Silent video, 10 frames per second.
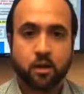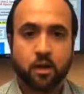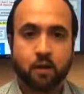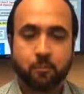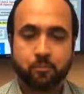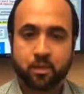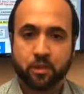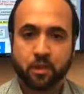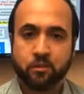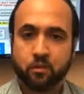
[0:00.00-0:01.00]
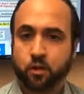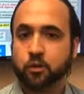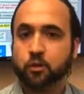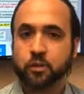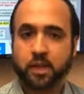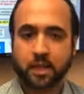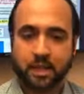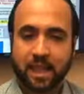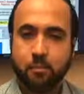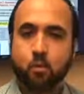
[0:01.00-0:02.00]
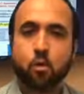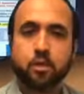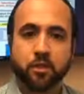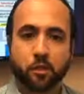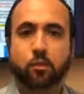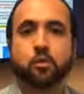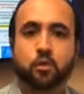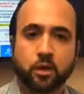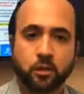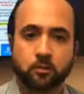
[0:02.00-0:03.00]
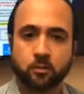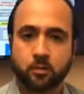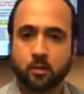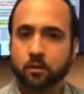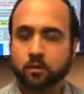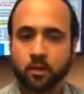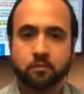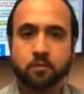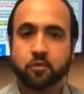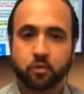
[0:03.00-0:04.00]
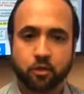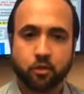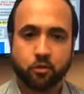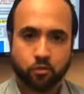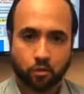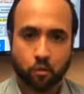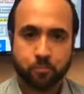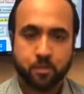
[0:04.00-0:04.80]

Um, they started doing that a lot more than they were doing uh, 10, 15 years ago.